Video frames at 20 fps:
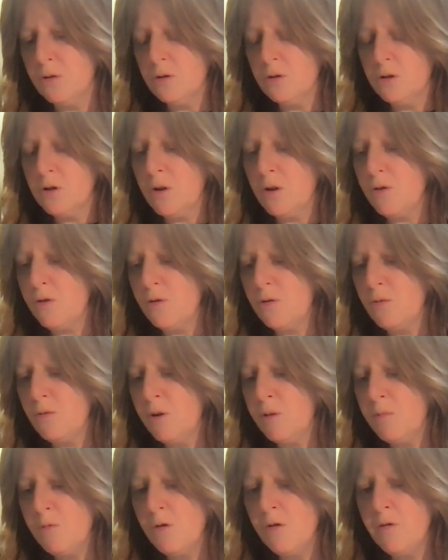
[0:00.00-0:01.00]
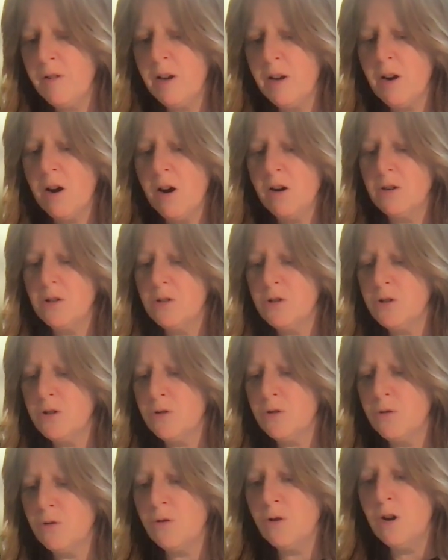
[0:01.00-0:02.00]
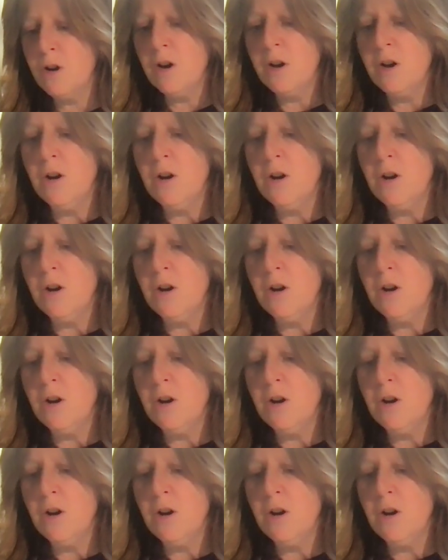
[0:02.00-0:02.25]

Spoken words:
So we're moving on to